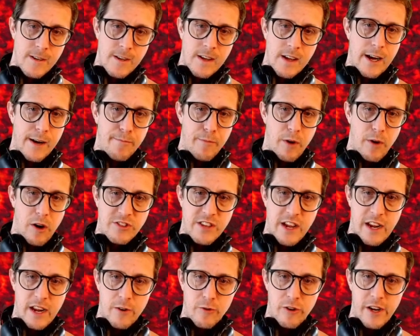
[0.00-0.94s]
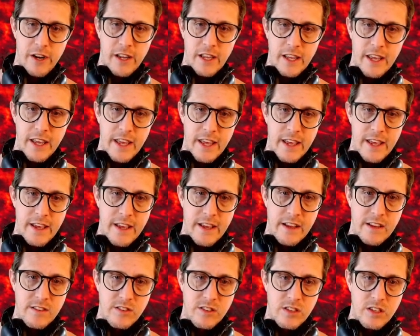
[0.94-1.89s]
Our second ring
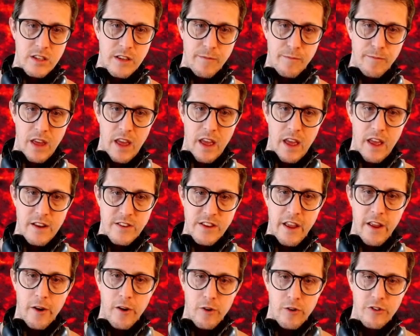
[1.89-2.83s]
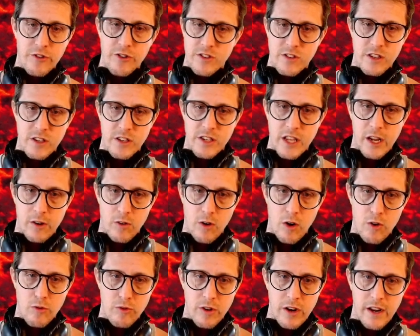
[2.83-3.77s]
is just a
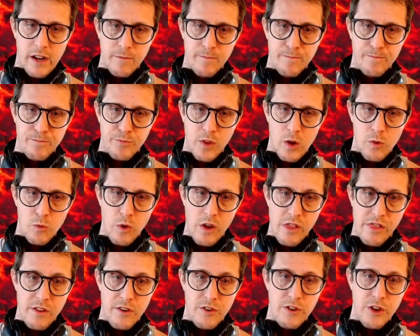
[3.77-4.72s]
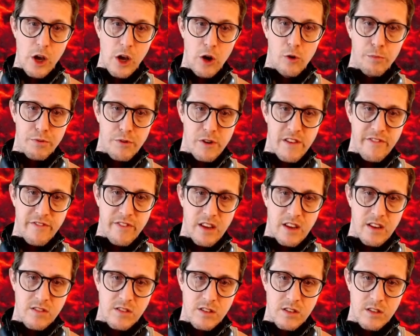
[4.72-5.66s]
Tinkerer ring with no
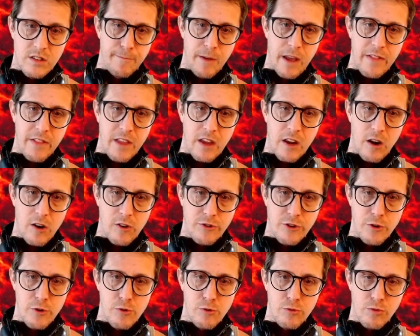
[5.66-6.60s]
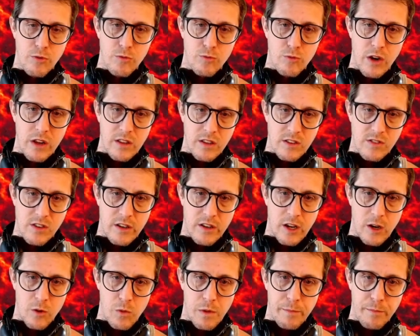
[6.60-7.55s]
prefix. And then our two relics on
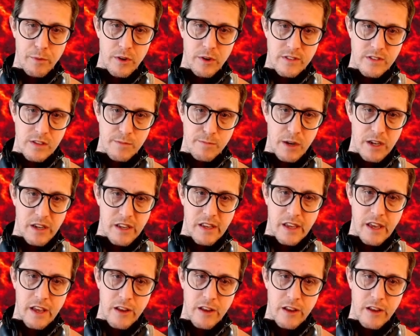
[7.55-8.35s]
here, we put Monkey King's